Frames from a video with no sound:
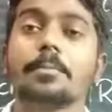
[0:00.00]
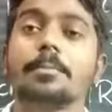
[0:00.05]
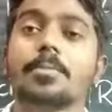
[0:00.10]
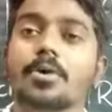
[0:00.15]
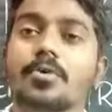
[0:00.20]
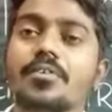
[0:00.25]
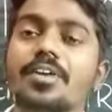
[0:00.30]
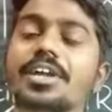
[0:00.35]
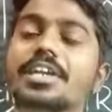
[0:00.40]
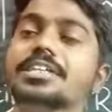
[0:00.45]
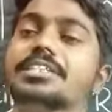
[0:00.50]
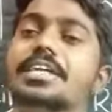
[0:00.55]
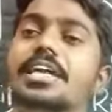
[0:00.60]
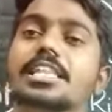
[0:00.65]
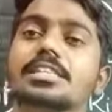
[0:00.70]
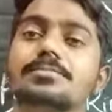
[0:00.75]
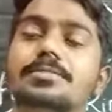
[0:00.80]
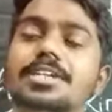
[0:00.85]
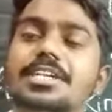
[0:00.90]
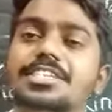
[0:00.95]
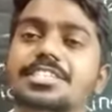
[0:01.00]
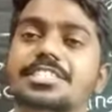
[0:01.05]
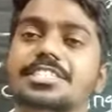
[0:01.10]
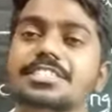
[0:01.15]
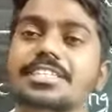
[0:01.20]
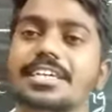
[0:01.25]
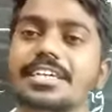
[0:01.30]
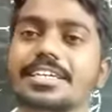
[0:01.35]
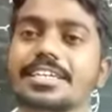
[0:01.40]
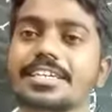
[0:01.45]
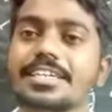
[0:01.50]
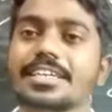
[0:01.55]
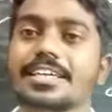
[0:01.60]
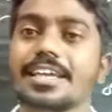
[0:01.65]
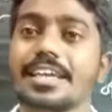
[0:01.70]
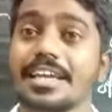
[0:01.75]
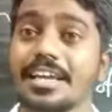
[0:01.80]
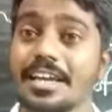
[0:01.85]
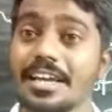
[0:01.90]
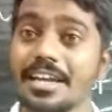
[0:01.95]
Provided the explanation that
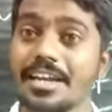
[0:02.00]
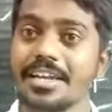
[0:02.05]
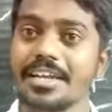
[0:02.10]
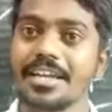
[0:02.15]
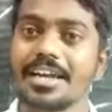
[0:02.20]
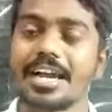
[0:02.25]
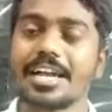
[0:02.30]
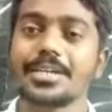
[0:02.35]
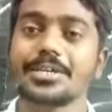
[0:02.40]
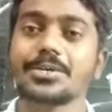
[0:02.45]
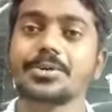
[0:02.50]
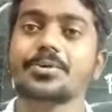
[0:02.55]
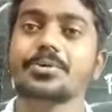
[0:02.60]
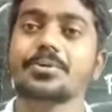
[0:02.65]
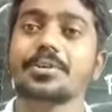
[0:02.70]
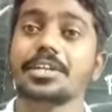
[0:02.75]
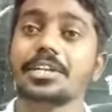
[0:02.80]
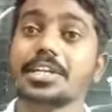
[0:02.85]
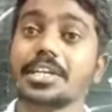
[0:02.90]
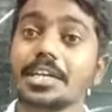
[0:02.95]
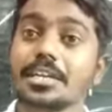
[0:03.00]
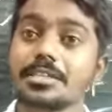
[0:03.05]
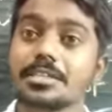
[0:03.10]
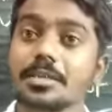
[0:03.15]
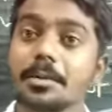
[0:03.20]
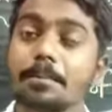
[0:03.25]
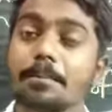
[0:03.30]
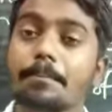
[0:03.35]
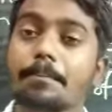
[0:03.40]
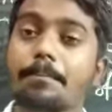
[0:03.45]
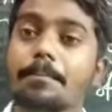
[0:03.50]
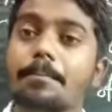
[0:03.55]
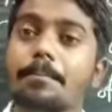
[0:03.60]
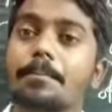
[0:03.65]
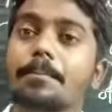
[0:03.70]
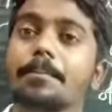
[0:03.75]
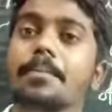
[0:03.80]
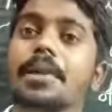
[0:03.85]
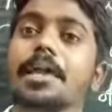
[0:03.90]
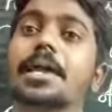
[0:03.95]
near the
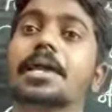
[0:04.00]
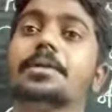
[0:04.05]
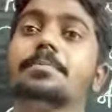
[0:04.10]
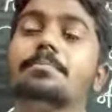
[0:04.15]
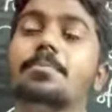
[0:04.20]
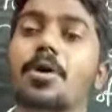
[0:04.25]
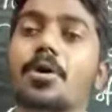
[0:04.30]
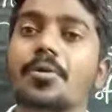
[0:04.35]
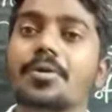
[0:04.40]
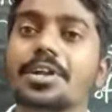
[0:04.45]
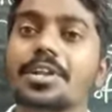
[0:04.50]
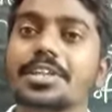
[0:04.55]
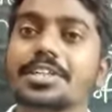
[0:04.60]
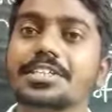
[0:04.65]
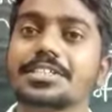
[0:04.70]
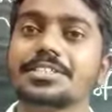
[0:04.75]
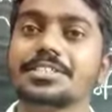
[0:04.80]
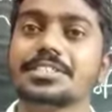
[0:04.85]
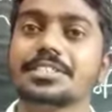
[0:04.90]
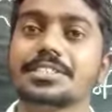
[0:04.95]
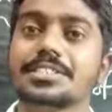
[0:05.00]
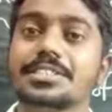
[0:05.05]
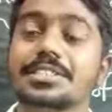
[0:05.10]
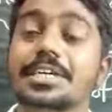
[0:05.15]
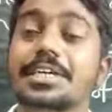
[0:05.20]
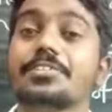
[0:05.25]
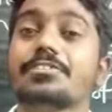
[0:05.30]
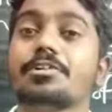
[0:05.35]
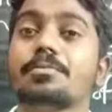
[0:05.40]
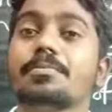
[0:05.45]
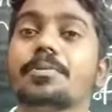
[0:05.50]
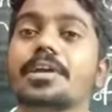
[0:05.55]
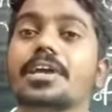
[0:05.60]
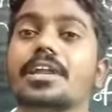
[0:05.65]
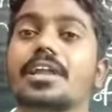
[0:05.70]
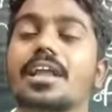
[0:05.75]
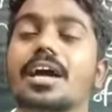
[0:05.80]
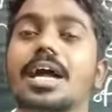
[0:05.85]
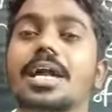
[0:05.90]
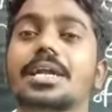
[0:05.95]
plate boundaries there will be a
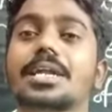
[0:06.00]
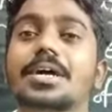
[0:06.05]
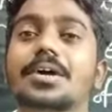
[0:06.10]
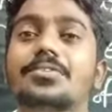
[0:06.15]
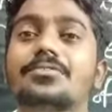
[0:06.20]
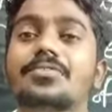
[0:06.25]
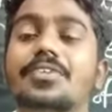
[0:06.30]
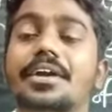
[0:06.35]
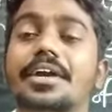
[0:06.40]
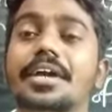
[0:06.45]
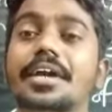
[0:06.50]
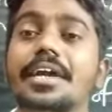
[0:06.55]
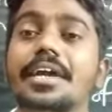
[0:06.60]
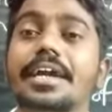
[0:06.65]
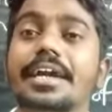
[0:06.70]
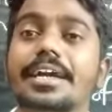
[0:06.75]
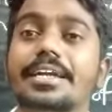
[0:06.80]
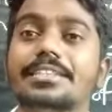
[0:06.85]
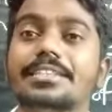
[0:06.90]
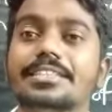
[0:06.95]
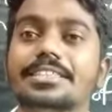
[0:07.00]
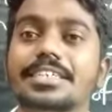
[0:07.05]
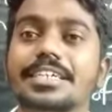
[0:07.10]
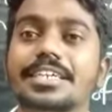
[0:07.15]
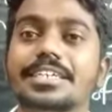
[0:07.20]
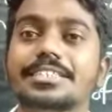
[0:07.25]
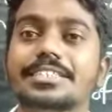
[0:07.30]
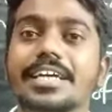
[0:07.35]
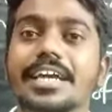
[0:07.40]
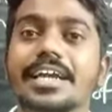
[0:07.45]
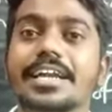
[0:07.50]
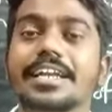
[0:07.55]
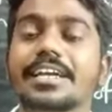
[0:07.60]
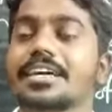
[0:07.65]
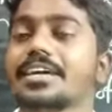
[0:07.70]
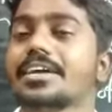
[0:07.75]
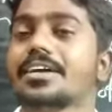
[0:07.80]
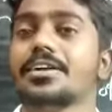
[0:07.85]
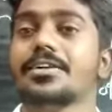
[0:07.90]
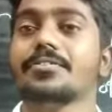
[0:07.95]
lot of earthquakes and
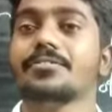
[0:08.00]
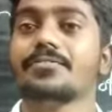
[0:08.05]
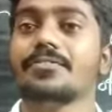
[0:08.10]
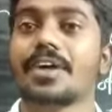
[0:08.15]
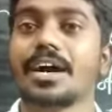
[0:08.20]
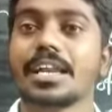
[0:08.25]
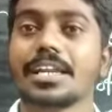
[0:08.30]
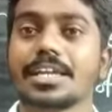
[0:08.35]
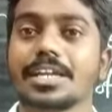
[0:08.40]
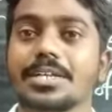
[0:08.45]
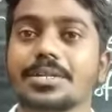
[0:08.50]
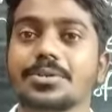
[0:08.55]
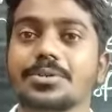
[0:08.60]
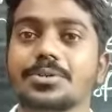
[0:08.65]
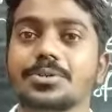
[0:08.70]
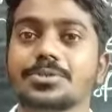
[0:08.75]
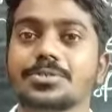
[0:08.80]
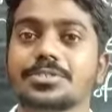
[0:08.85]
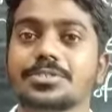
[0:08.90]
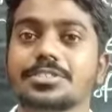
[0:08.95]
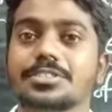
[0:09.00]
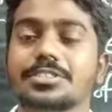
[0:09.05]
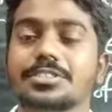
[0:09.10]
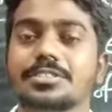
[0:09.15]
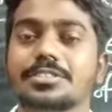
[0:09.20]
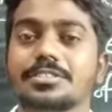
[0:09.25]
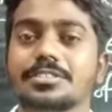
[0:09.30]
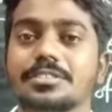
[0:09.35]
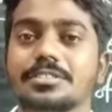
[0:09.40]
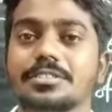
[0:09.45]
volcanoes.